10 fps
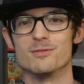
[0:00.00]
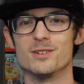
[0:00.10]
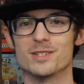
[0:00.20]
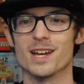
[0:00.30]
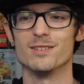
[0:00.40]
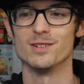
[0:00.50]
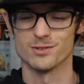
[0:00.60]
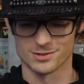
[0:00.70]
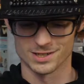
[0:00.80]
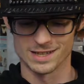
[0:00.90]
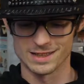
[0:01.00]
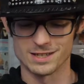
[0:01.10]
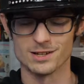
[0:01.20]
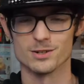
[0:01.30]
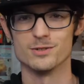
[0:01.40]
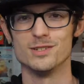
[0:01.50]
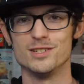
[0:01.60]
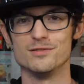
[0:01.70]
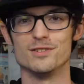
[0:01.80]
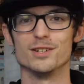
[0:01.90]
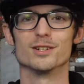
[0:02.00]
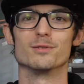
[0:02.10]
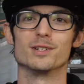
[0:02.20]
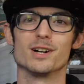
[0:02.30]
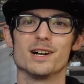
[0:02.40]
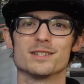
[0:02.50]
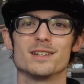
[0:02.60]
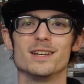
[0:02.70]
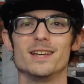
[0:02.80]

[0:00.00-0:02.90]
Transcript: which is kind of interesting that the R2-D2 figure would cost